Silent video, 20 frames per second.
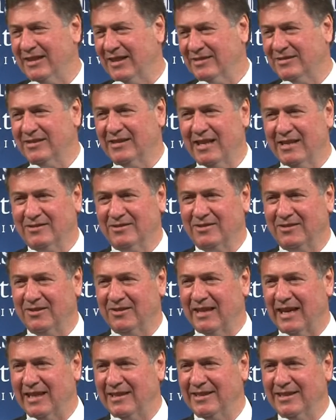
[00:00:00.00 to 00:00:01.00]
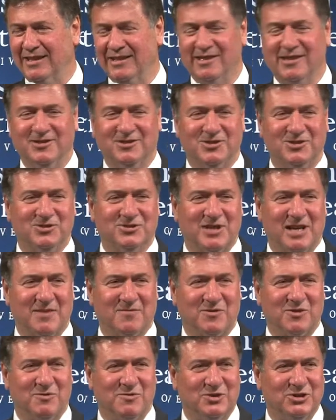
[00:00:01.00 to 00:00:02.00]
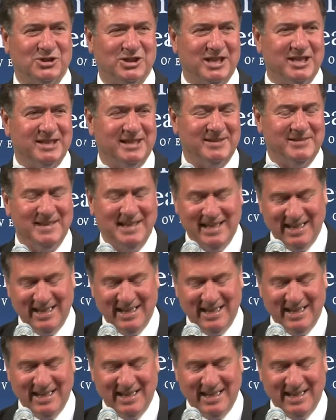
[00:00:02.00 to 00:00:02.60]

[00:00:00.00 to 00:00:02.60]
I said, that's a good idea. Let's use that for Virginia.